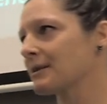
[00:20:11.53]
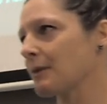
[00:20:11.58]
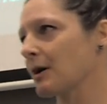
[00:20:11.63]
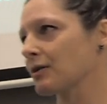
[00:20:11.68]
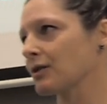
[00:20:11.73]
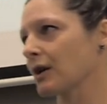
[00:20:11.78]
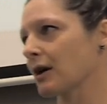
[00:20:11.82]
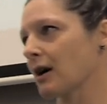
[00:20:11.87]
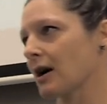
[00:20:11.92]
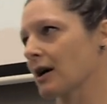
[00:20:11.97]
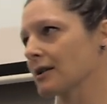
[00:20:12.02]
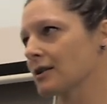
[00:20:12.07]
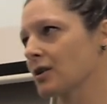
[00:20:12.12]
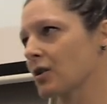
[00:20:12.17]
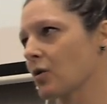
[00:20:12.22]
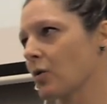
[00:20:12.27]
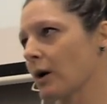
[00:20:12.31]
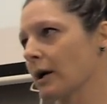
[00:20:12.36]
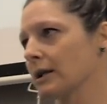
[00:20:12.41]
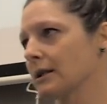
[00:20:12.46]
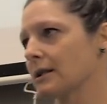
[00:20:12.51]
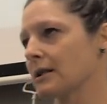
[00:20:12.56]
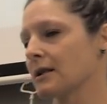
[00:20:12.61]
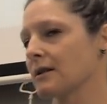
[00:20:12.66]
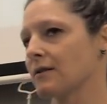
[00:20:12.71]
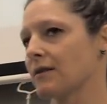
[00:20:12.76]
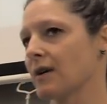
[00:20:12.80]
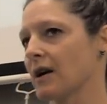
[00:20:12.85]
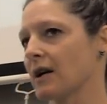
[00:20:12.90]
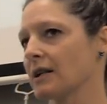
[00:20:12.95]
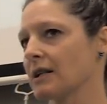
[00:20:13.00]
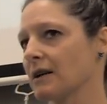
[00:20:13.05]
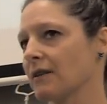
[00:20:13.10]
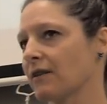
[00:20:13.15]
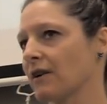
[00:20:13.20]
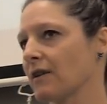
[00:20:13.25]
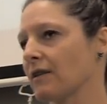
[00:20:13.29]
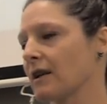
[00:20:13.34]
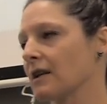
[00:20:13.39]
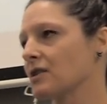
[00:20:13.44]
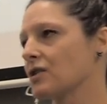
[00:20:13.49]
about the consequence is very
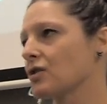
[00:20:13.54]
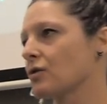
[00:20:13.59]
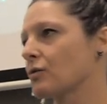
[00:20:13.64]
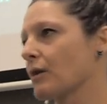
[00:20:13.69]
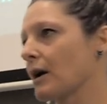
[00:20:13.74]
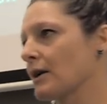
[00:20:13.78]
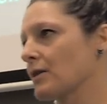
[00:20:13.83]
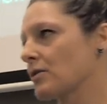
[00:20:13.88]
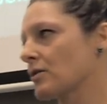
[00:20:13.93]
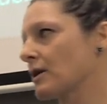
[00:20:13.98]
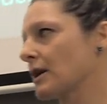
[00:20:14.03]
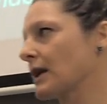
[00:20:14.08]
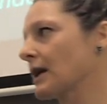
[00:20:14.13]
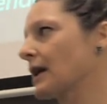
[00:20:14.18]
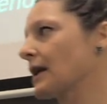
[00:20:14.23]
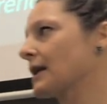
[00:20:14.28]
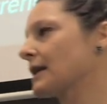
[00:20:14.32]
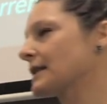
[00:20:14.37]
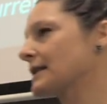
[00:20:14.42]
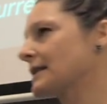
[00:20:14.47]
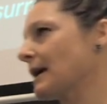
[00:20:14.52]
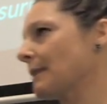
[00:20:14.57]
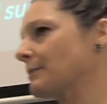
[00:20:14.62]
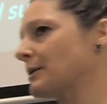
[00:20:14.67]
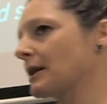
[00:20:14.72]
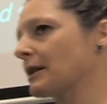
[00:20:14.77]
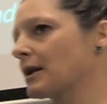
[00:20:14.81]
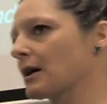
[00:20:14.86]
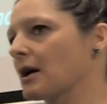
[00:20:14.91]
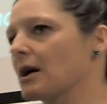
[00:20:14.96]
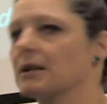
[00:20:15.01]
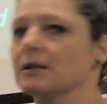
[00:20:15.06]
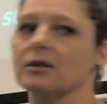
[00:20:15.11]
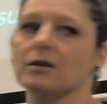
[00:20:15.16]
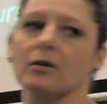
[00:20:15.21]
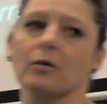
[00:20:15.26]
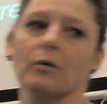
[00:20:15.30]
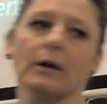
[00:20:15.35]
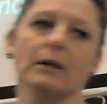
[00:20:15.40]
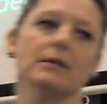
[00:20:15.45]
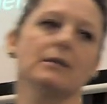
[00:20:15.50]
different than surrendering and accepting the
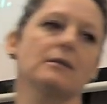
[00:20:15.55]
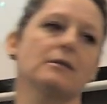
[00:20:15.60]
consequence.